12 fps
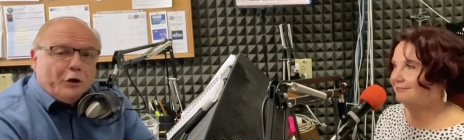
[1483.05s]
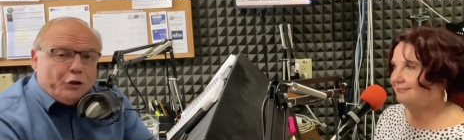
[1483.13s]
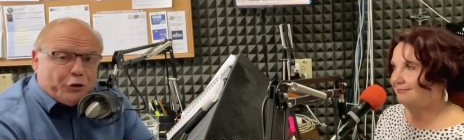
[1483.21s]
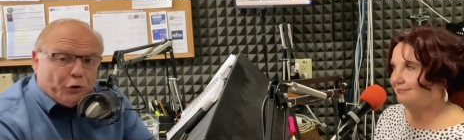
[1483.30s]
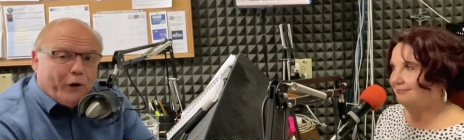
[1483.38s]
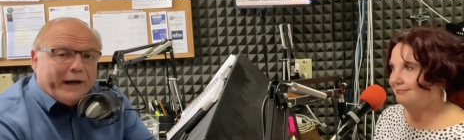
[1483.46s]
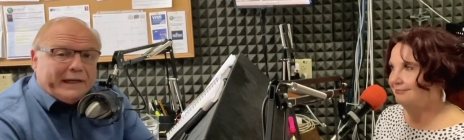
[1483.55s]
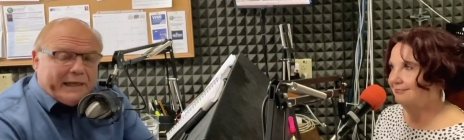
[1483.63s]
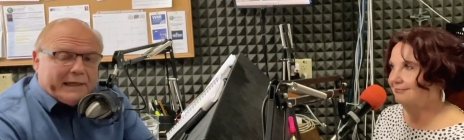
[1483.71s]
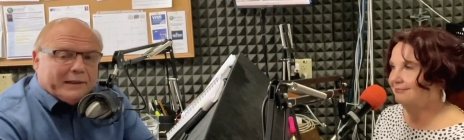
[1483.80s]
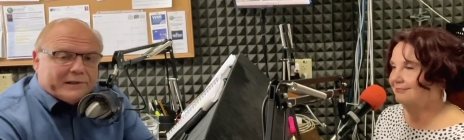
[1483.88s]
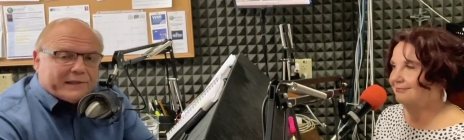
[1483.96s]
Speaker 1: Join
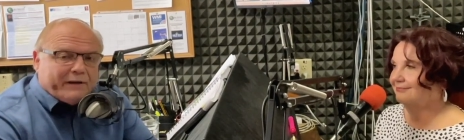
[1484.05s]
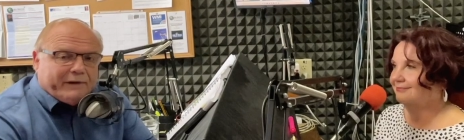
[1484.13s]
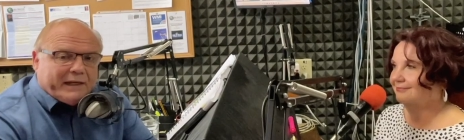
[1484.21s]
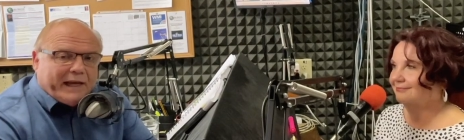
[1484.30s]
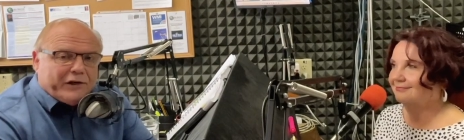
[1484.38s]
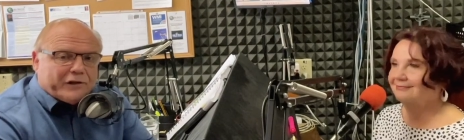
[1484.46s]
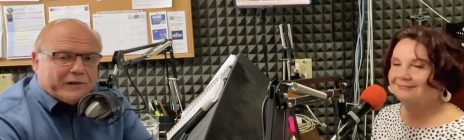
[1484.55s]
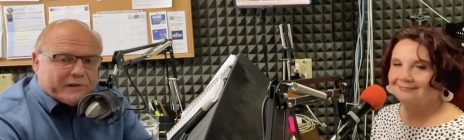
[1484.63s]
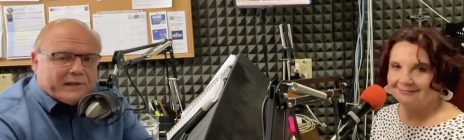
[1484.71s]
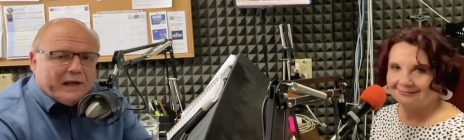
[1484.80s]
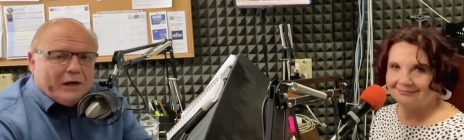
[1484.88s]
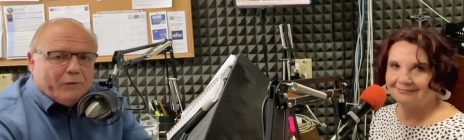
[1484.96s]
Eagle Saving
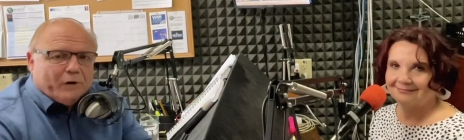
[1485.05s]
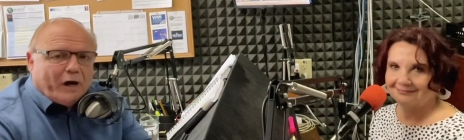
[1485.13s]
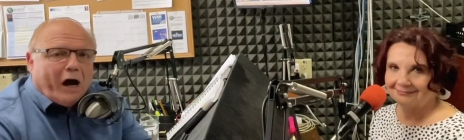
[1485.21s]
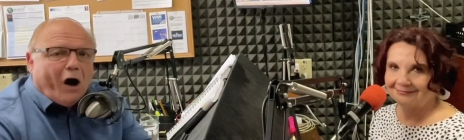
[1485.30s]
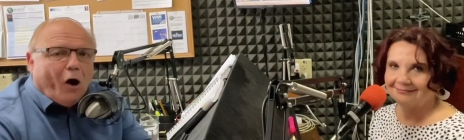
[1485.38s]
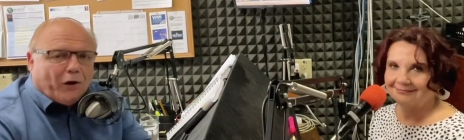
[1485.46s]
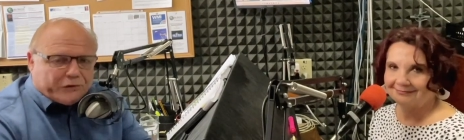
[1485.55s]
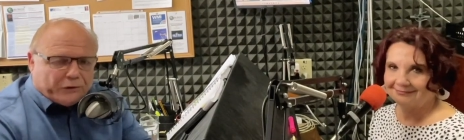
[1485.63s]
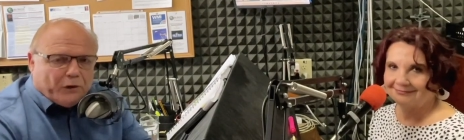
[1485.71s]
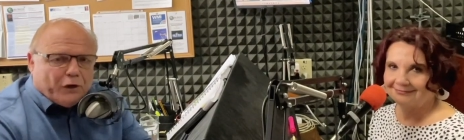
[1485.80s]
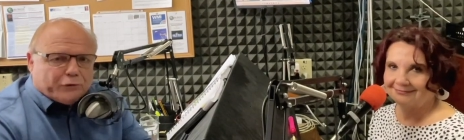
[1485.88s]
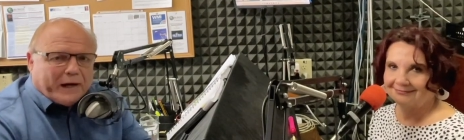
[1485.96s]
Nations. We're
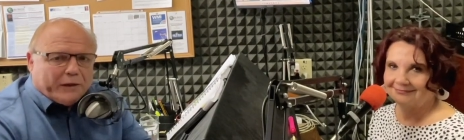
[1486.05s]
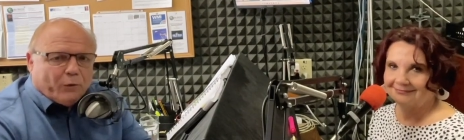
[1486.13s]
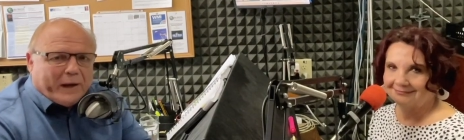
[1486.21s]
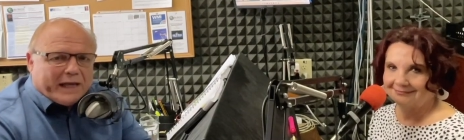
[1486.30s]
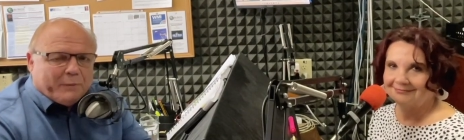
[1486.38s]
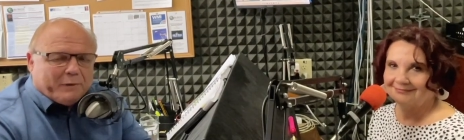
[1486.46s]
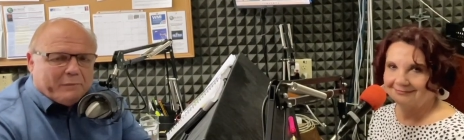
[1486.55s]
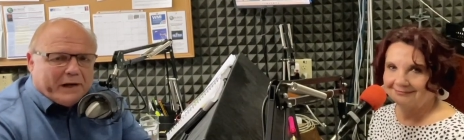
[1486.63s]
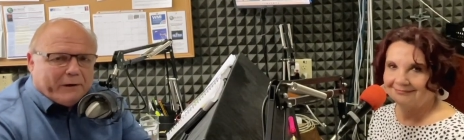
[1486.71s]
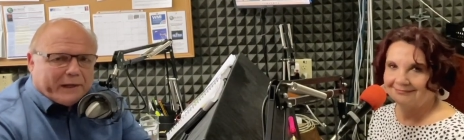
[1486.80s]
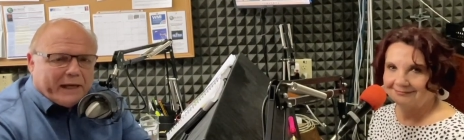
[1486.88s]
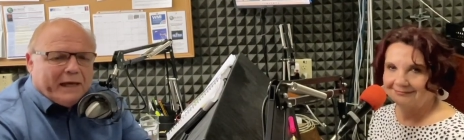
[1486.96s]
also trying to wake up
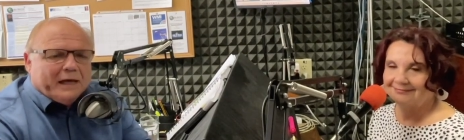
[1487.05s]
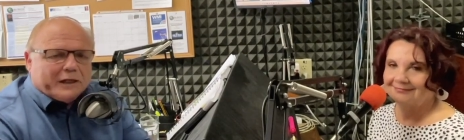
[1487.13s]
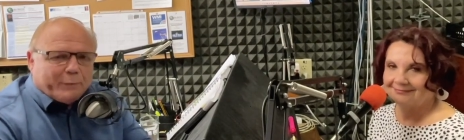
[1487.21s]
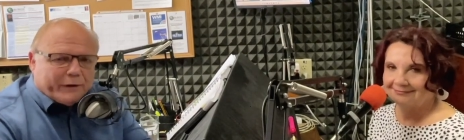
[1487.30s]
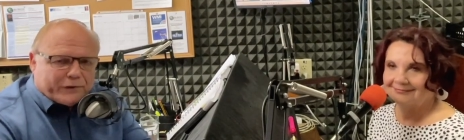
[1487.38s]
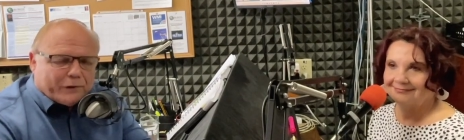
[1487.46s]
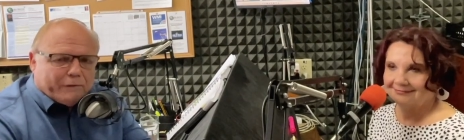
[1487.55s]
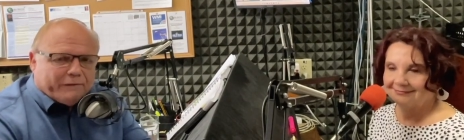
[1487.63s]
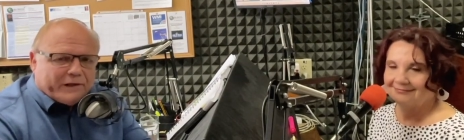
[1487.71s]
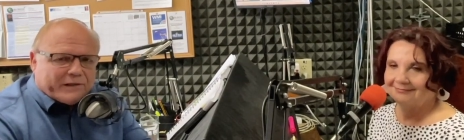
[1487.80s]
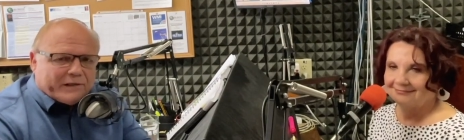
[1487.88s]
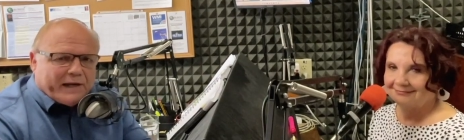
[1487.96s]
America to preserve
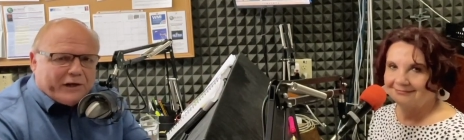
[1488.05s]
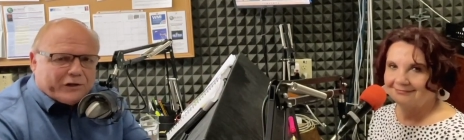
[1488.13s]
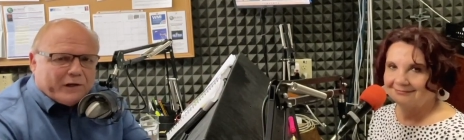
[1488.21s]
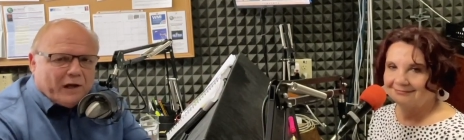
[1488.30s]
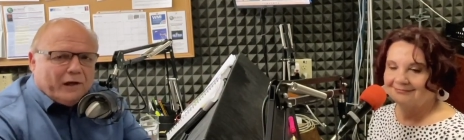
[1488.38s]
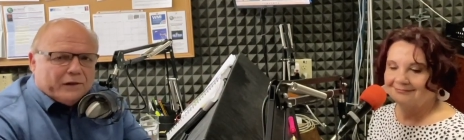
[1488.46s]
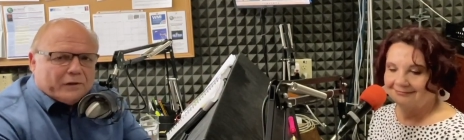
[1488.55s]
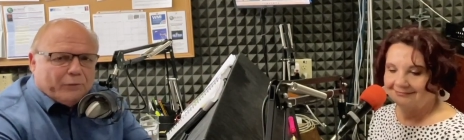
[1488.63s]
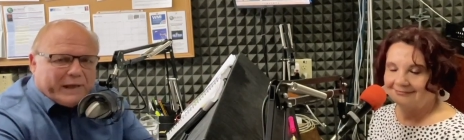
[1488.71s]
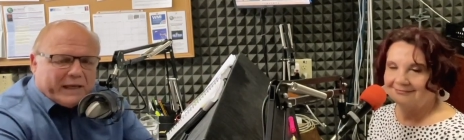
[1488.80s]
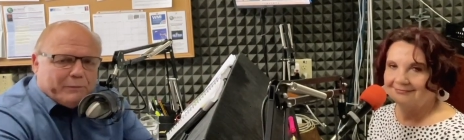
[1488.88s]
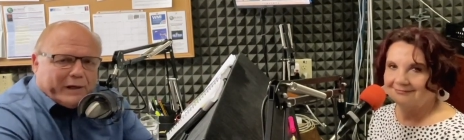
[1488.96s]
this nation so
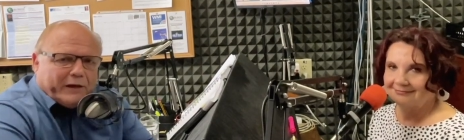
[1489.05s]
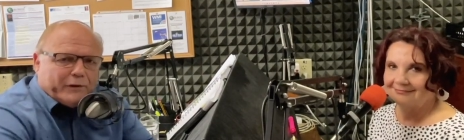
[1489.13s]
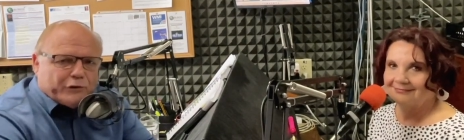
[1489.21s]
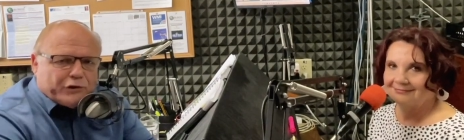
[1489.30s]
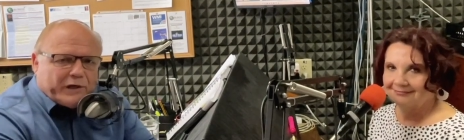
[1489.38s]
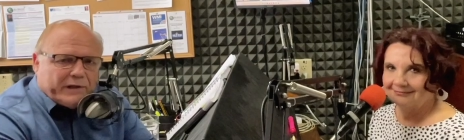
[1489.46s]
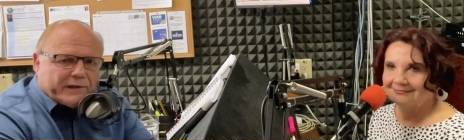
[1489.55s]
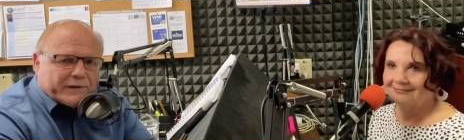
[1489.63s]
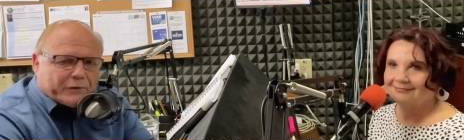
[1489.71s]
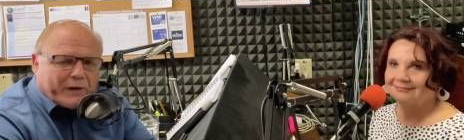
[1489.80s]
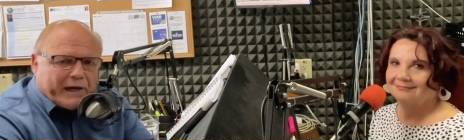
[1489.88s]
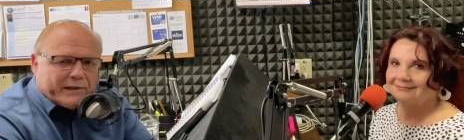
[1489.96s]
we can be under Jesus
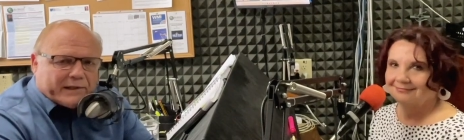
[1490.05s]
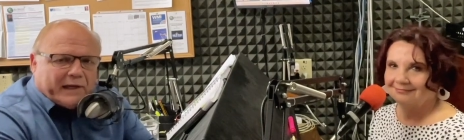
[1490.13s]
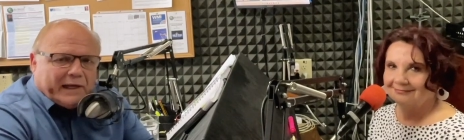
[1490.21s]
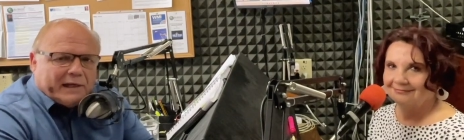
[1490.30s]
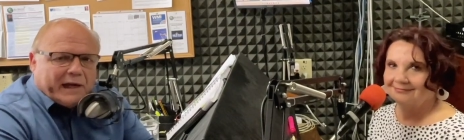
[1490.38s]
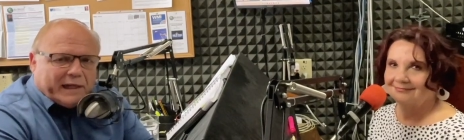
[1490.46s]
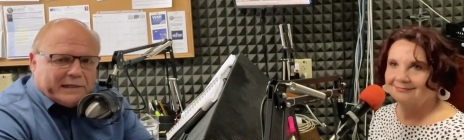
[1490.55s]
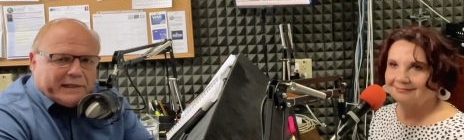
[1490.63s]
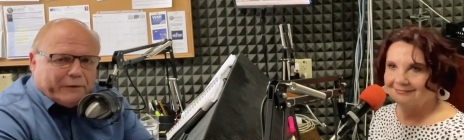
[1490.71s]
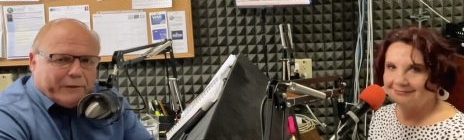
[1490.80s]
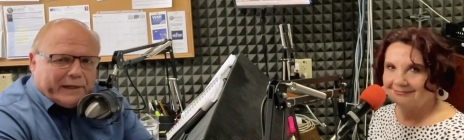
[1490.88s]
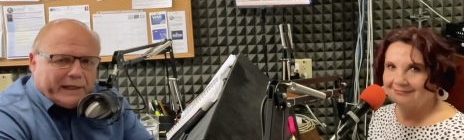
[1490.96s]
Christ and not
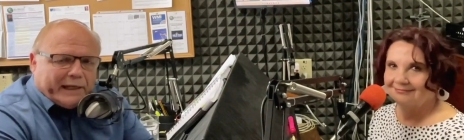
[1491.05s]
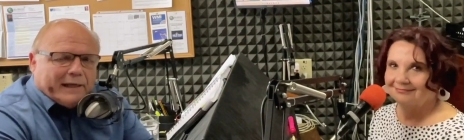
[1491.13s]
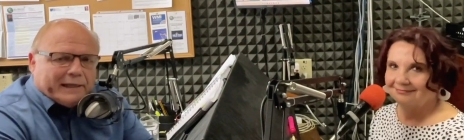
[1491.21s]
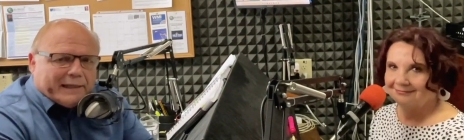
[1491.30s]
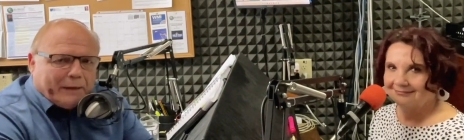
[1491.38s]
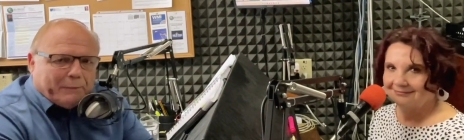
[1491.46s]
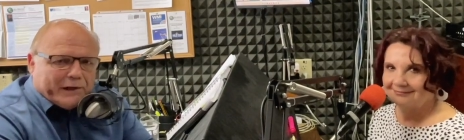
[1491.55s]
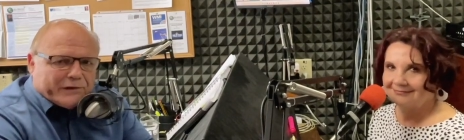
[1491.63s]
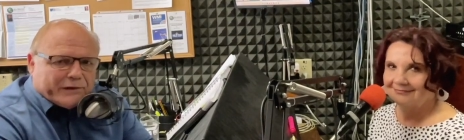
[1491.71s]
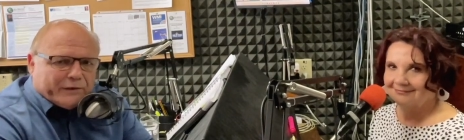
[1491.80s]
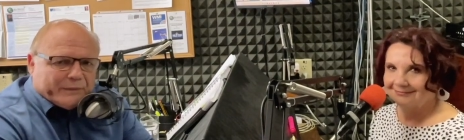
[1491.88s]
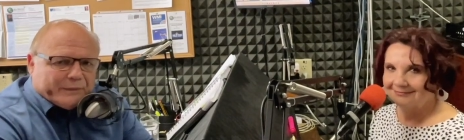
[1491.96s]
tyranny. God bless you.